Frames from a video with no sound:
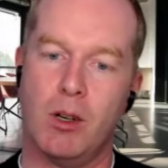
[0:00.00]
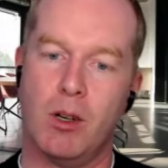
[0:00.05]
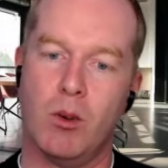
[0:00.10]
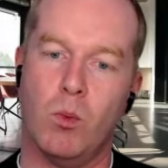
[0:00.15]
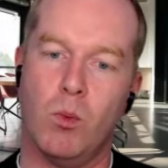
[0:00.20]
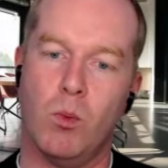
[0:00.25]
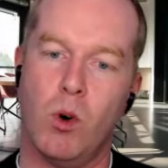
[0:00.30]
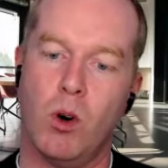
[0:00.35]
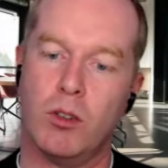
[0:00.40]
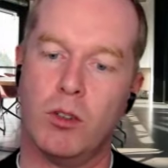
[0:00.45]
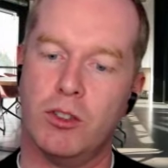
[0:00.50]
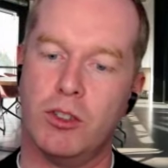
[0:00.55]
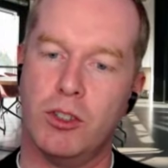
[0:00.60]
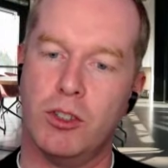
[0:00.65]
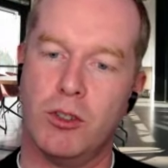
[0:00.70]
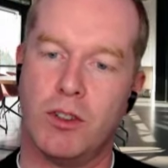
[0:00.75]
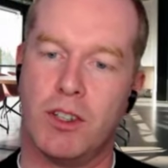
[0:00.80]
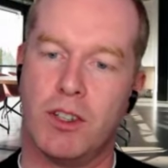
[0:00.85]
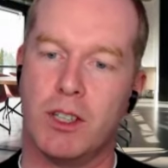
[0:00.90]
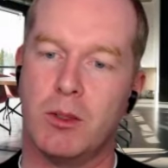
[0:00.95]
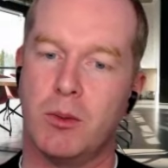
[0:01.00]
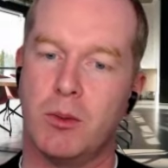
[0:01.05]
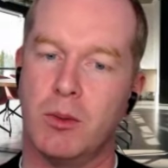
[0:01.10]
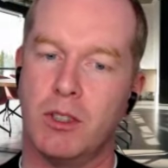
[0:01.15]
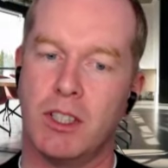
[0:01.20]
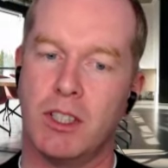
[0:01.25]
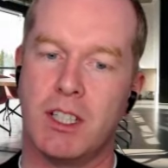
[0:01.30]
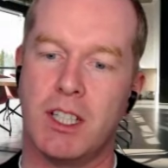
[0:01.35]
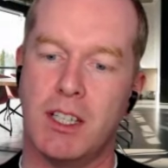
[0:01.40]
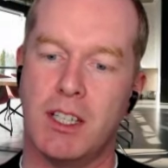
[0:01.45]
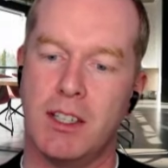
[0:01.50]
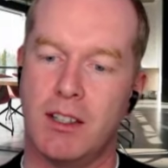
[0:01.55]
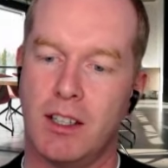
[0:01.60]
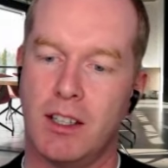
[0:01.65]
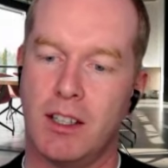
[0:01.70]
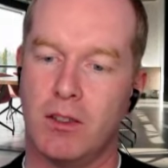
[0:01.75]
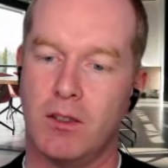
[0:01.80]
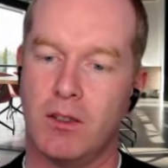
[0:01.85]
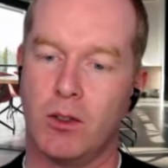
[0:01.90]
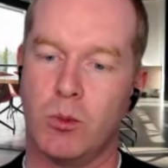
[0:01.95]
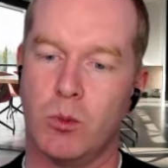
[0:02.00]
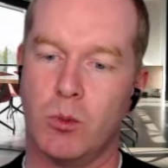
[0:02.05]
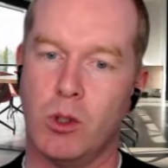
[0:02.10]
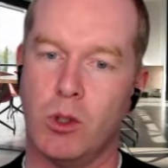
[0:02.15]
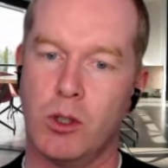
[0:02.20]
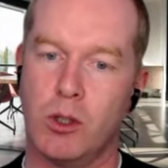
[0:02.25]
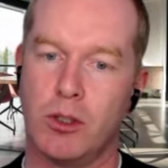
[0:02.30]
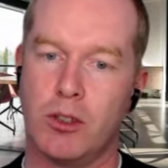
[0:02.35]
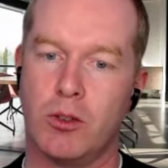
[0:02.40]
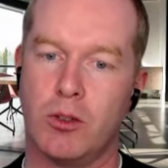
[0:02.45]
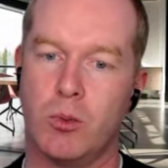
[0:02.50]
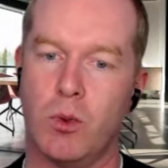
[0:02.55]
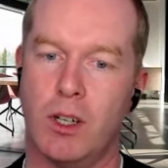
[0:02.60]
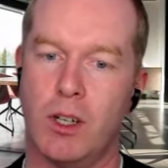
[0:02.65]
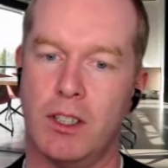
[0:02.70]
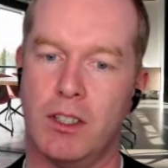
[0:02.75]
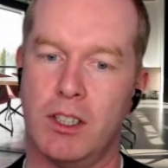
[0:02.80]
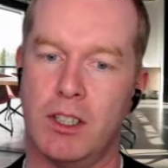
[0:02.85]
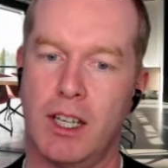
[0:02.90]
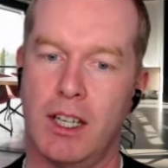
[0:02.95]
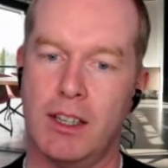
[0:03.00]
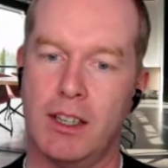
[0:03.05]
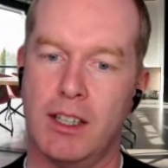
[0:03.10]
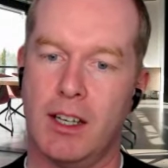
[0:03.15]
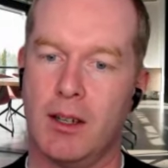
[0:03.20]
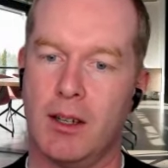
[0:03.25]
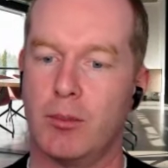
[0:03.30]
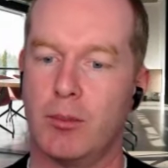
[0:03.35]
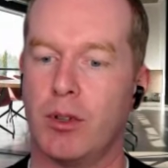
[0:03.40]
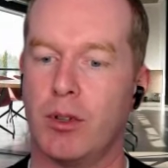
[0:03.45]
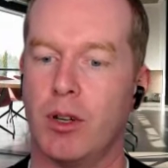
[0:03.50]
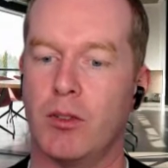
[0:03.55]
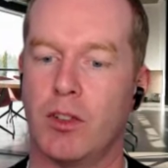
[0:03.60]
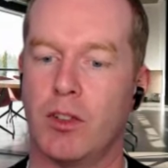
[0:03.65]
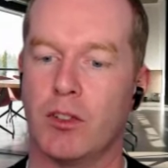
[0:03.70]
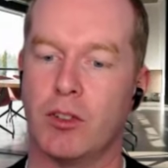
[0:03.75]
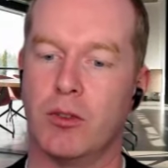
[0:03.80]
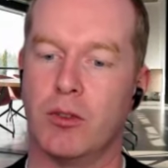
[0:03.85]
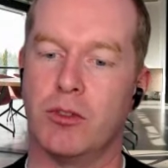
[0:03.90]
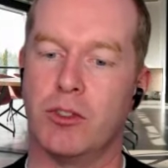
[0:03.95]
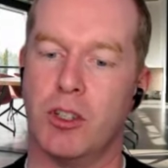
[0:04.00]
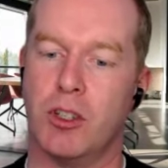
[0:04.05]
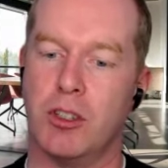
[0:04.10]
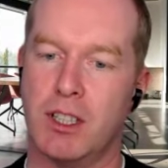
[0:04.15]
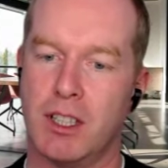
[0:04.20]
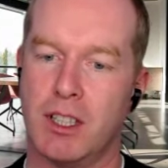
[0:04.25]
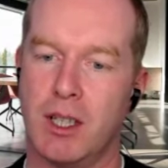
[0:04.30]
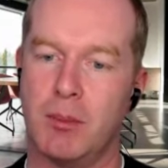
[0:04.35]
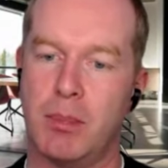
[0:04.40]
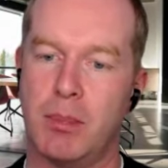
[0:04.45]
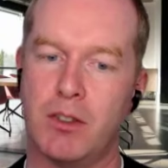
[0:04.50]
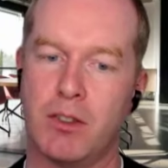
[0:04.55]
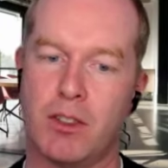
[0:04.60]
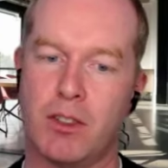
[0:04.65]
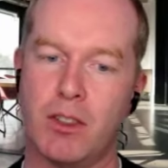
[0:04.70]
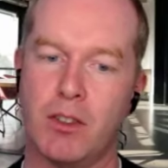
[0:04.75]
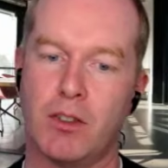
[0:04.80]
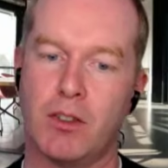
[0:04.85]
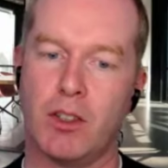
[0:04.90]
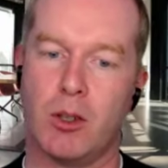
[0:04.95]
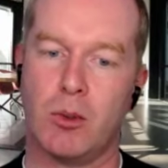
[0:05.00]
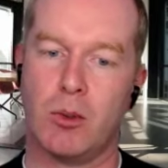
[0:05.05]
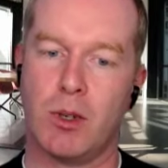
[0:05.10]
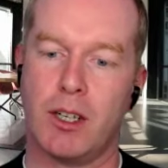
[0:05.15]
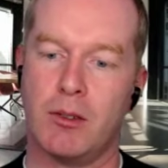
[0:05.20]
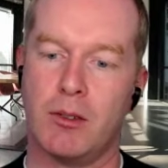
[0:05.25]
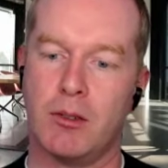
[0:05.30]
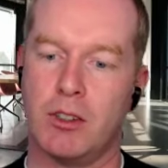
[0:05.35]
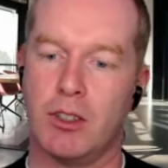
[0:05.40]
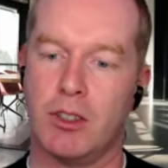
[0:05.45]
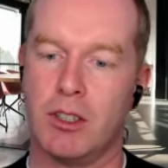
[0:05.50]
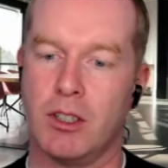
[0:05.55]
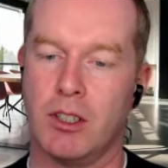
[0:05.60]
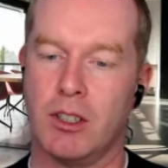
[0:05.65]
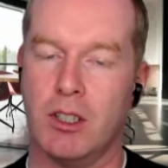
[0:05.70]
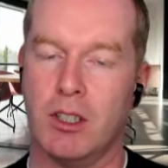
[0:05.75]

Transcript: What do you think were the key things that worked when in that process of turning that business around?